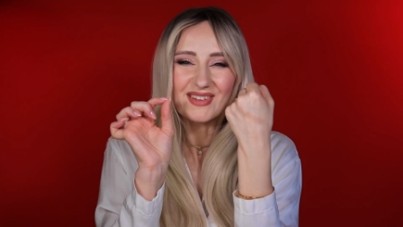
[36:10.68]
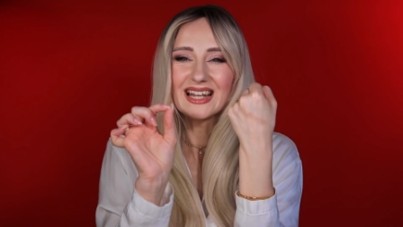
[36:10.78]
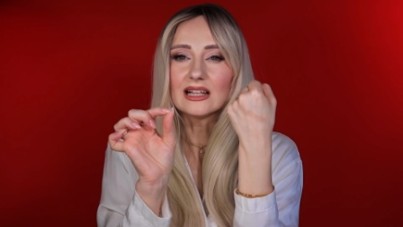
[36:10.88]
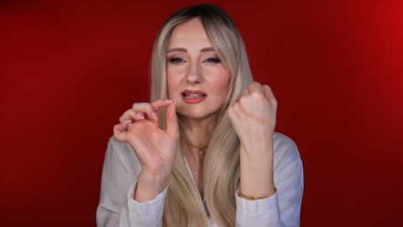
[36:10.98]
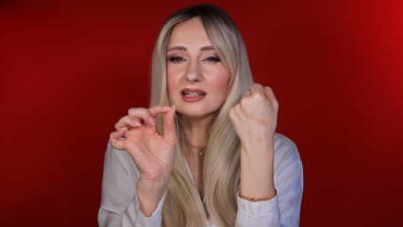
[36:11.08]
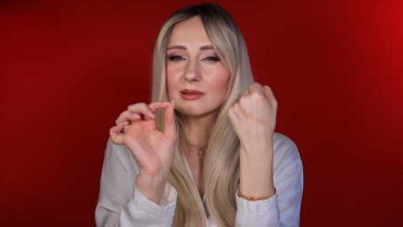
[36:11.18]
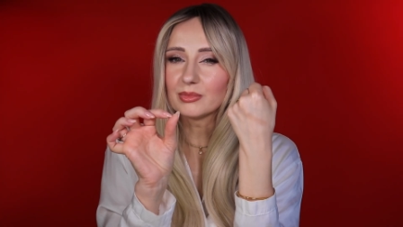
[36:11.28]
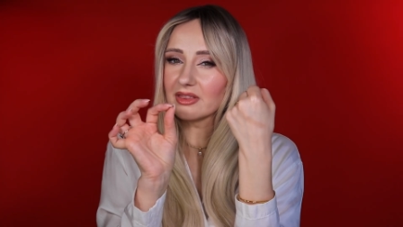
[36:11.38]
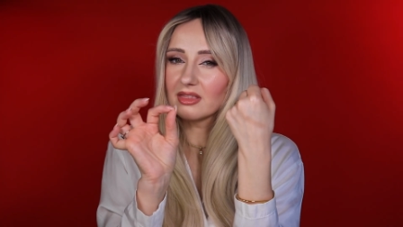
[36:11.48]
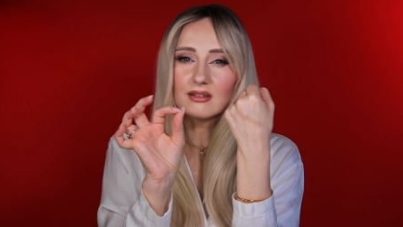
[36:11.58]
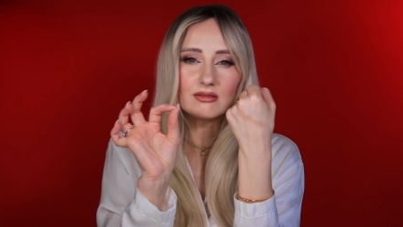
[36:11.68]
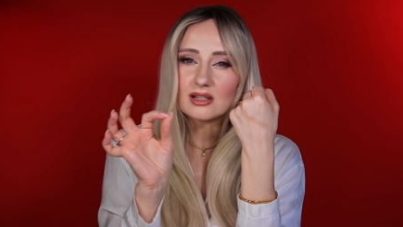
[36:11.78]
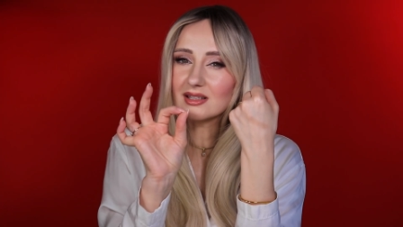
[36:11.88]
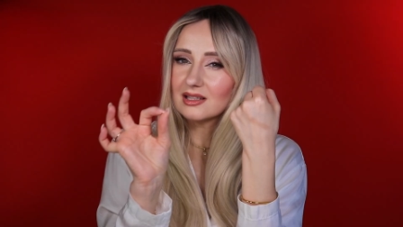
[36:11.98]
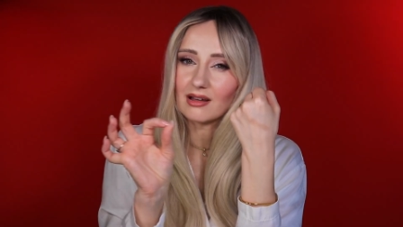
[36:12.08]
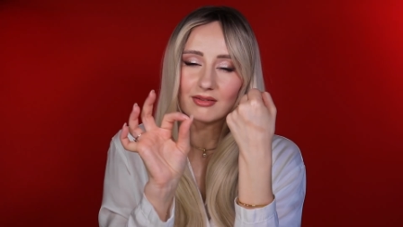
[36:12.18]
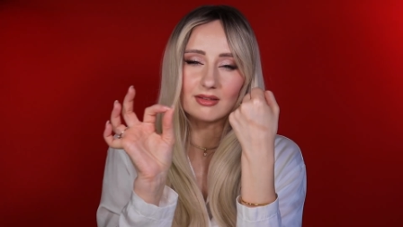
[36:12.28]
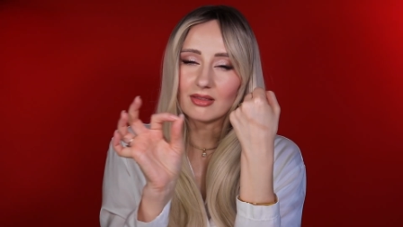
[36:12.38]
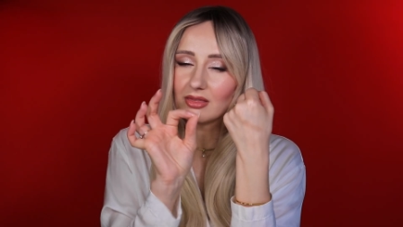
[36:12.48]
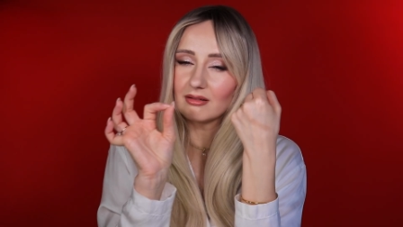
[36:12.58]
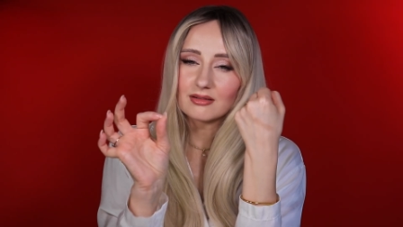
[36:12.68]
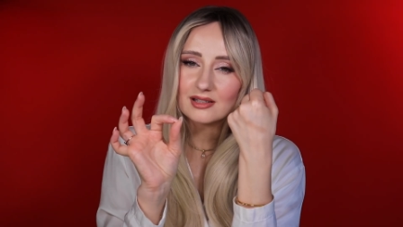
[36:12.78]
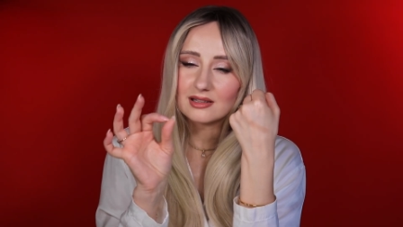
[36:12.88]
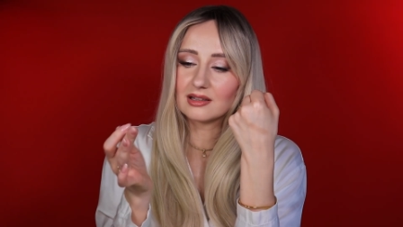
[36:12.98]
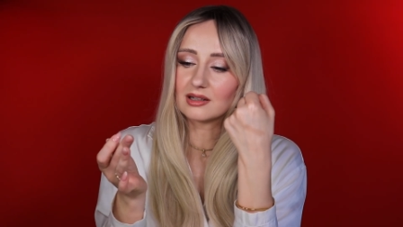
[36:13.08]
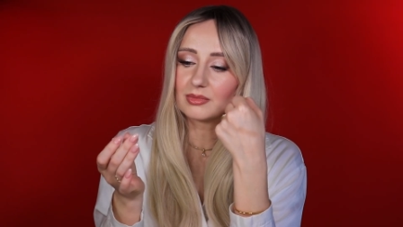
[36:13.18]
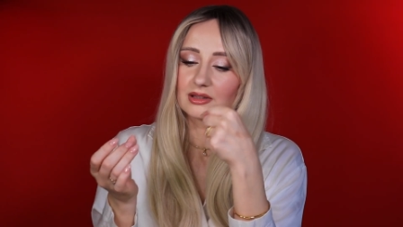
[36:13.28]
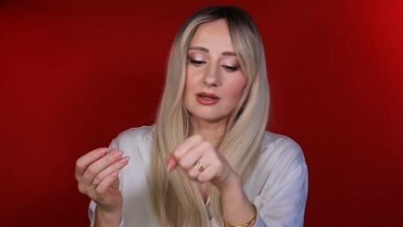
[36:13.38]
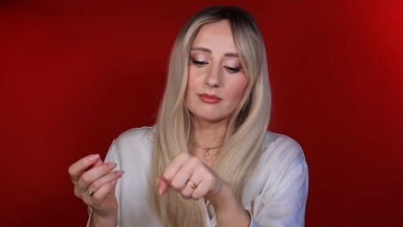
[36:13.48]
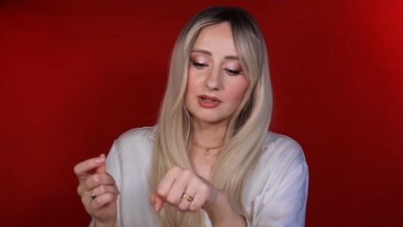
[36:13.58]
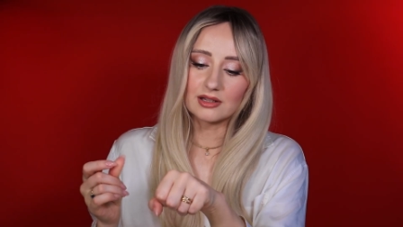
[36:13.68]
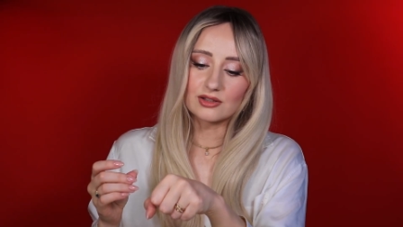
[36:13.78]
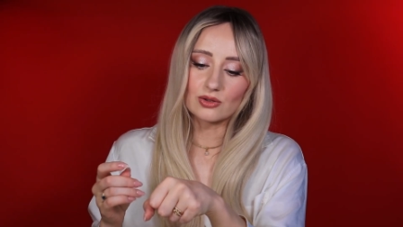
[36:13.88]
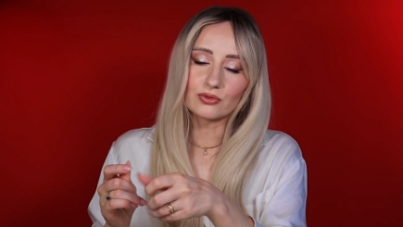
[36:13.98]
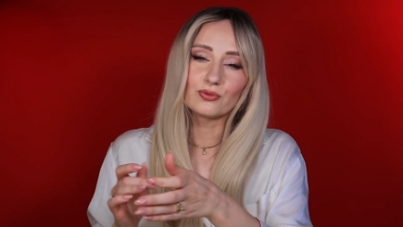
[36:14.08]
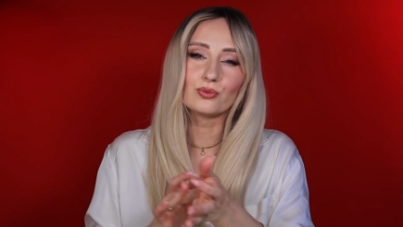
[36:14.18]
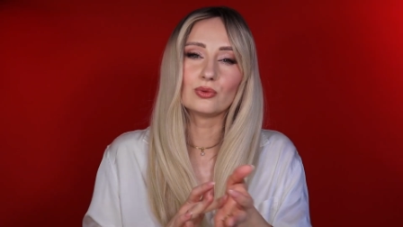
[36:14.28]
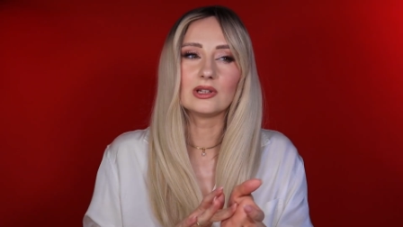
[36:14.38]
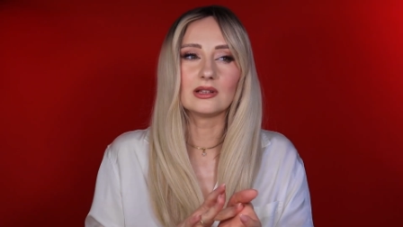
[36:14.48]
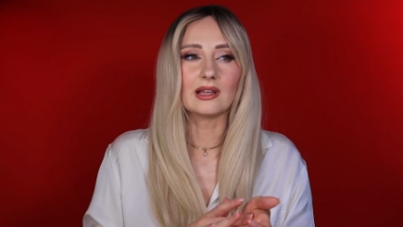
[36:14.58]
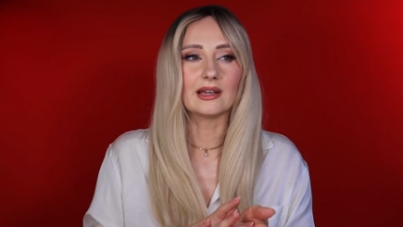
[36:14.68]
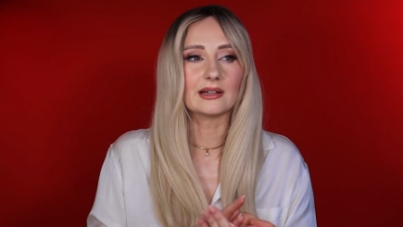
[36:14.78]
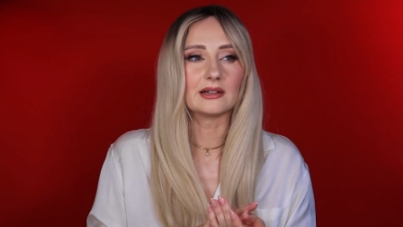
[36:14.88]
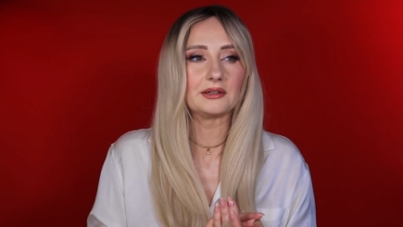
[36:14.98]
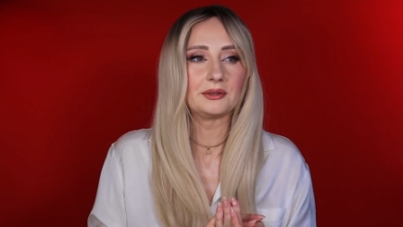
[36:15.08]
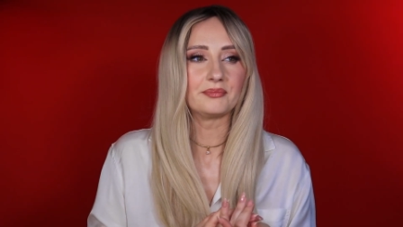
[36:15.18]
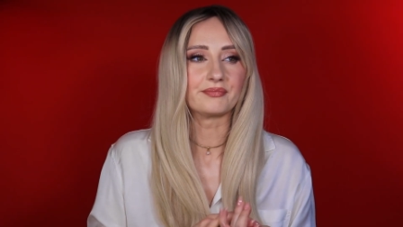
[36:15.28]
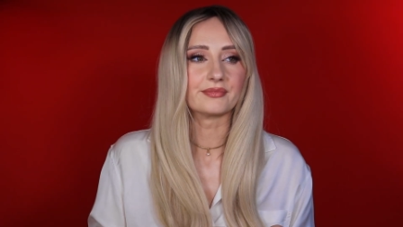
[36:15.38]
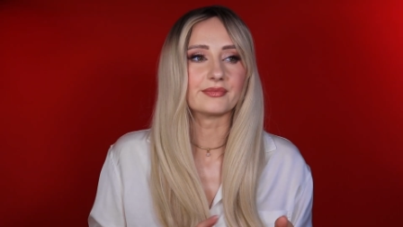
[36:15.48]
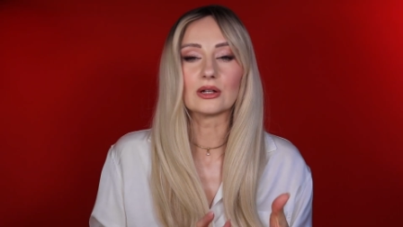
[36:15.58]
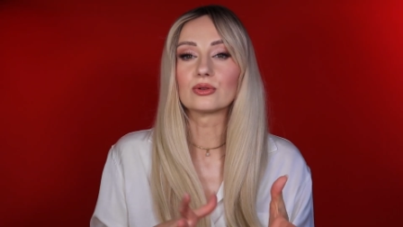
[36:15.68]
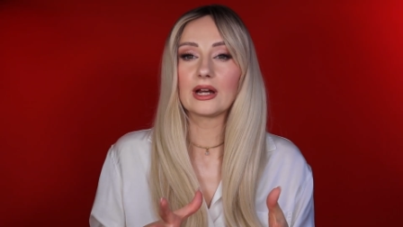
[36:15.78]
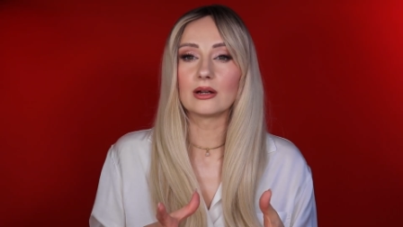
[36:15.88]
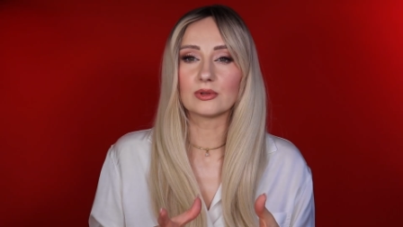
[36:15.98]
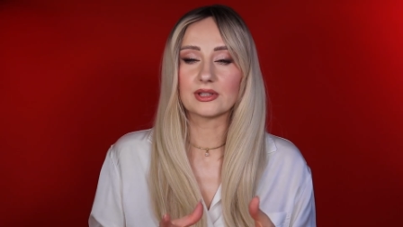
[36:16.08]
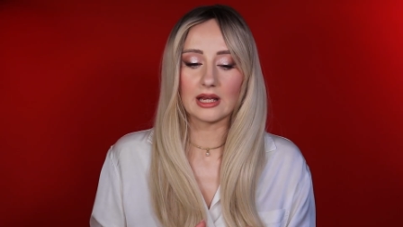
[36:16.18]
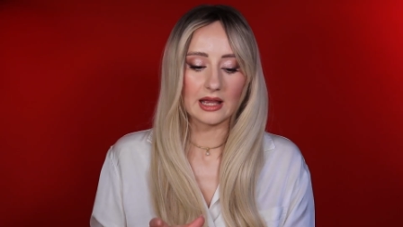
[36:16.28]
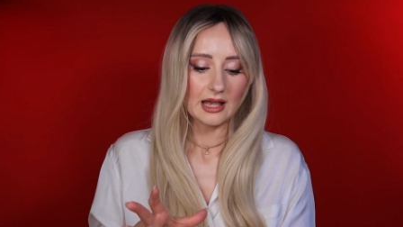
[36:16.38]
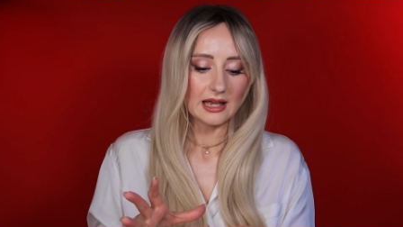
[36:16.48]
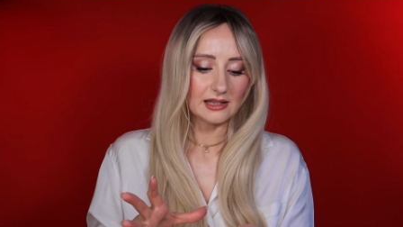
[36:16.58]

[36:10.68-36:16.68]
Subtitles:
a little bit, there is something, there is a little bit, but it's not fully like gray, I would say.